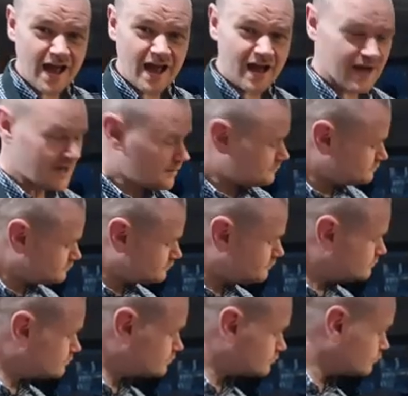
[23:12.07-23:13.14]

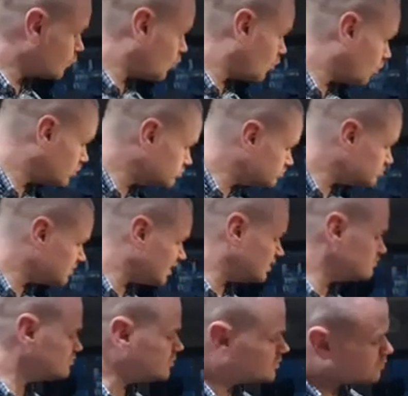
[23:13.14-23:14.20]
Or yeah, I
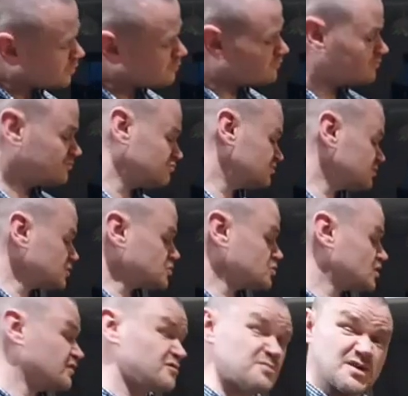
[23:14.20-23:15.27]
suppose you
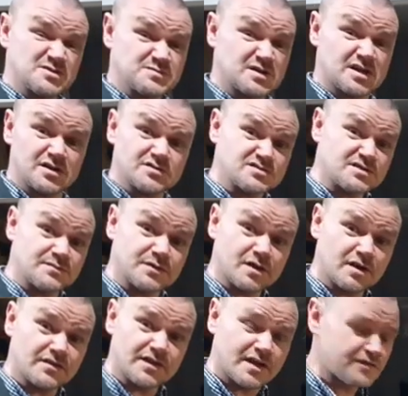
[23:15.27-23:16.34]
could have mashed potatoes or something
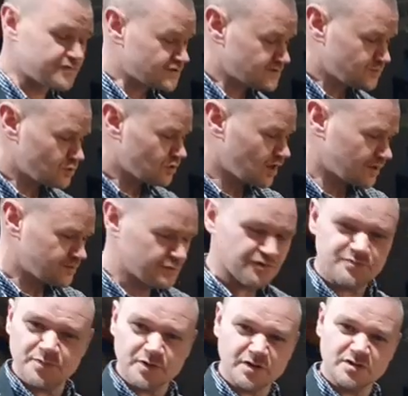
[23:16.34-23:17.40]
like that if it's more like a
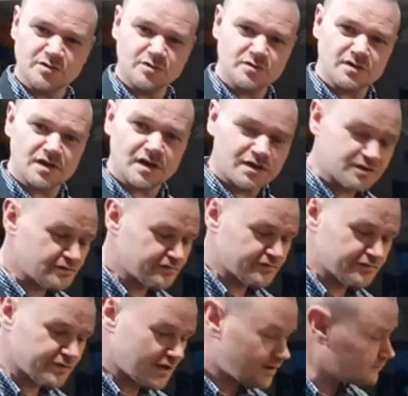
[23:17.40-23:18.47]
beef bourguignon kind
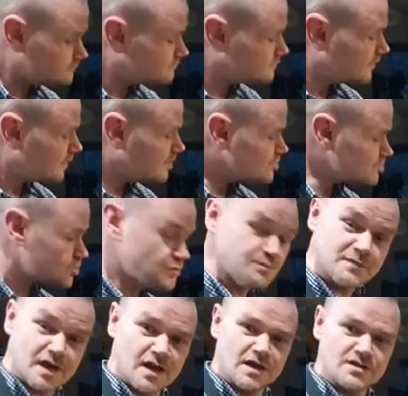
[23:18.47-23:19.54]
of stew.
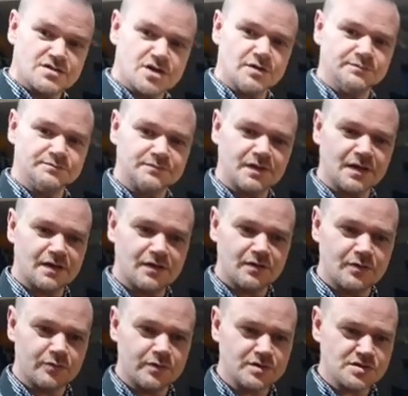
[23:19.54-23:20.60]
So
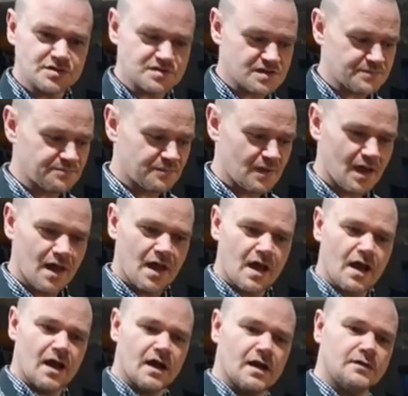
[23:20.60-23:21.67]
we shall see.
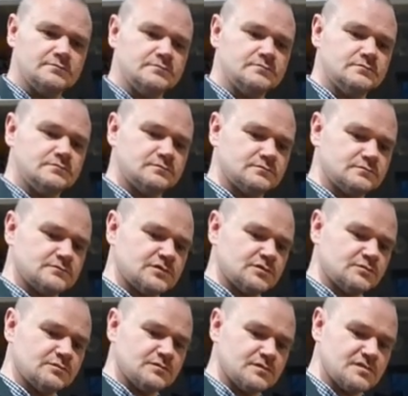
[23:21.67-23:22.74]
Oh,
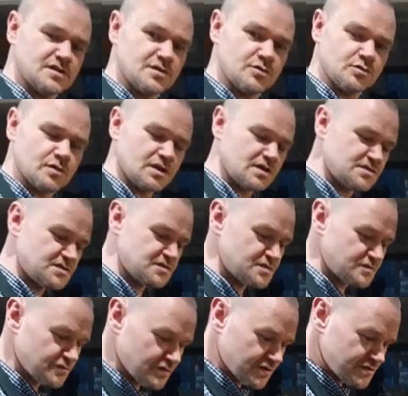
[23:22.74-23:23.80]
is that your glass? Is it?
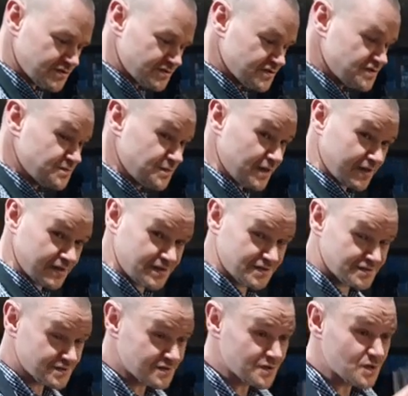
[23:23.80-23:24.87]
Right, this is my
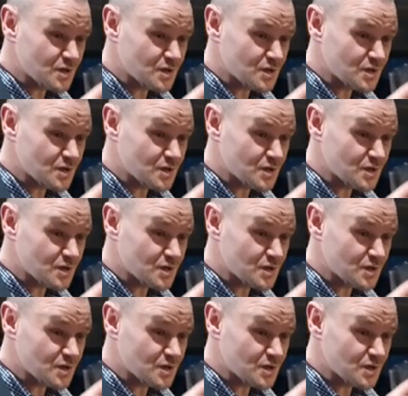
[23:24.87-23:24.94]
glass.